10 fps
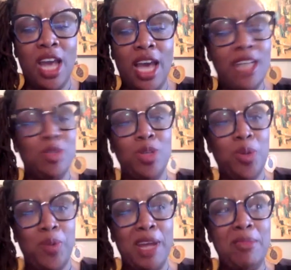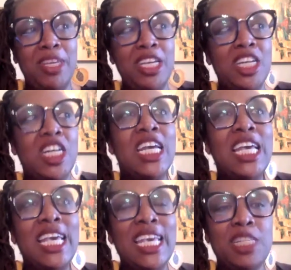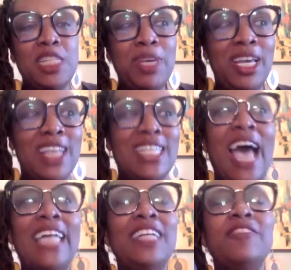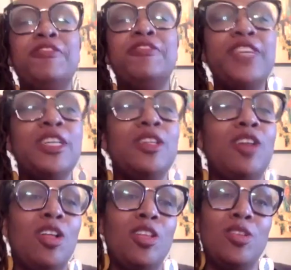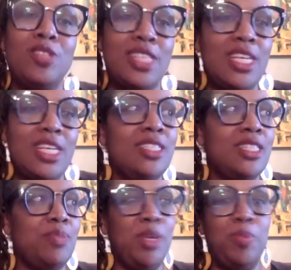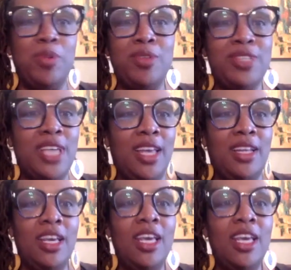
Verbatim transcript: I don't know why I'm here. It's mm. because I didn't feel all those things that people said.